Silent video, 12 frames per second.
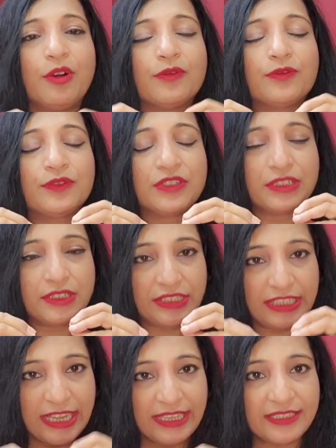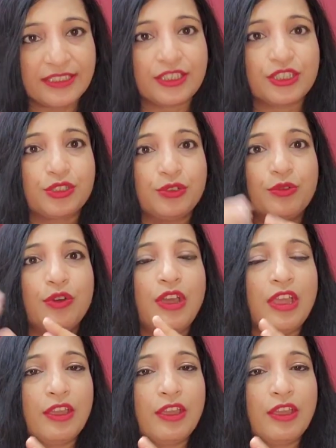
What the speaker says: of tests to